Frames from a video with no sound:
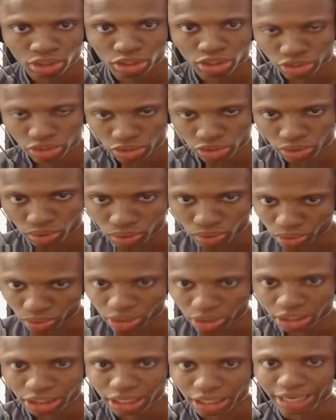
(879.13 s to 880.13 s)
So,
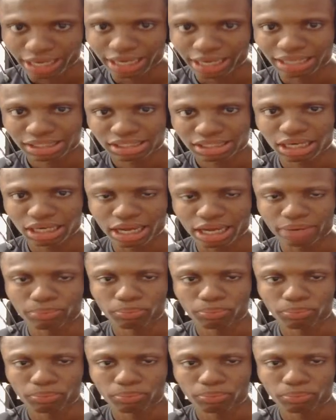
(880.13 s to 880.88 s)
like I said, like